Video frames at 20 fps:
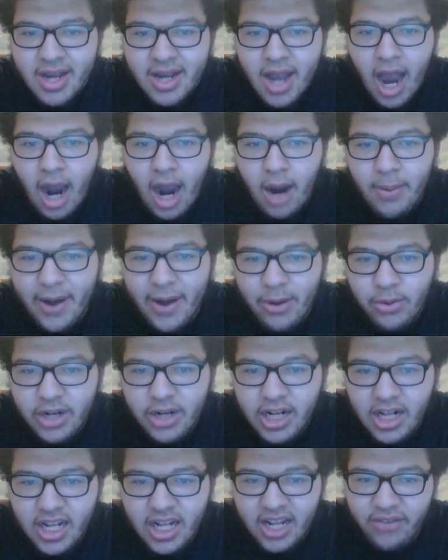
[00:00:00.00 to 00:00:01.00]
How about we
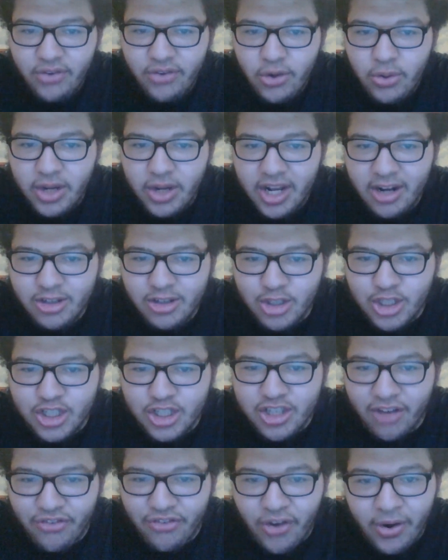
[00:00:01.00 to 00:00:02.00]
leave you here to
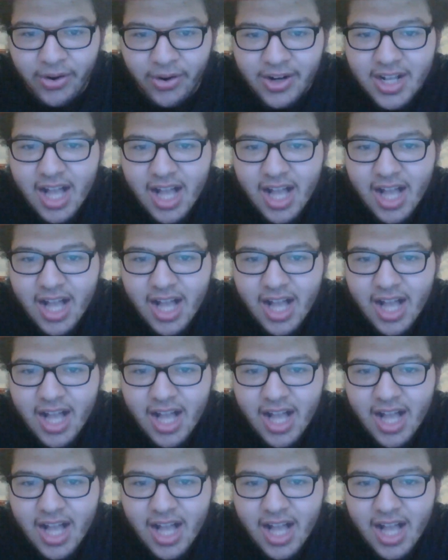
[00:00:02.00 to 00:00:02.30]
suffer